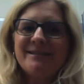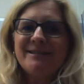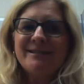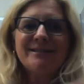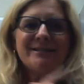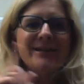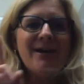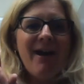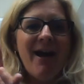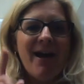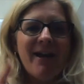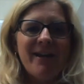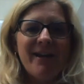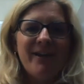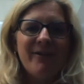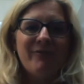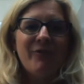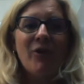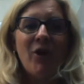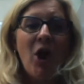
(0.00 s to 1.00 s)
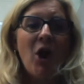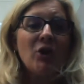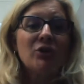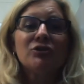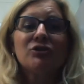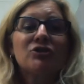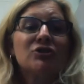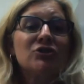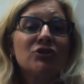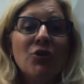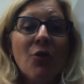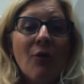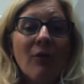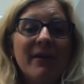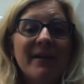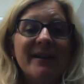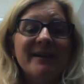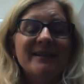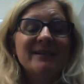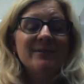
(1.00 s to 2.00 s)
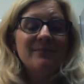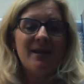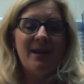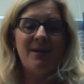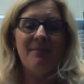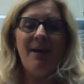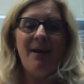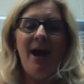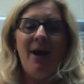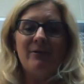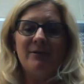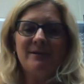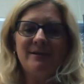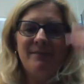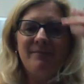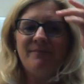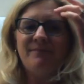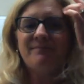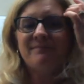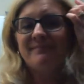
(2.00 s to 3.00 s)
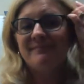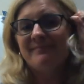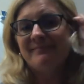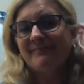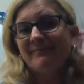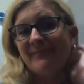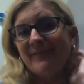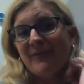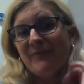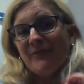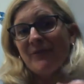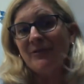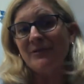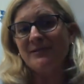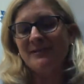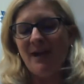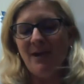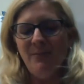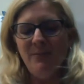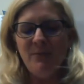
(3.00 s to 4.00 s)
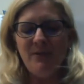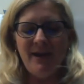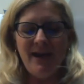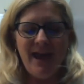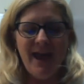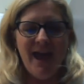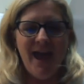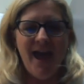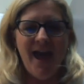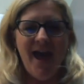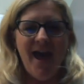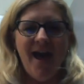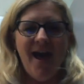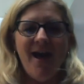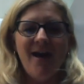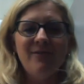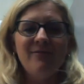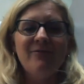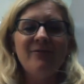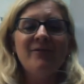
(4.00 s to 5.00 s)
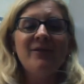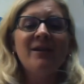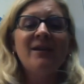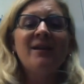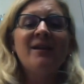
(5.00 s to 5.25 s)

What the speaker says: stud for our story to be about. First up, we have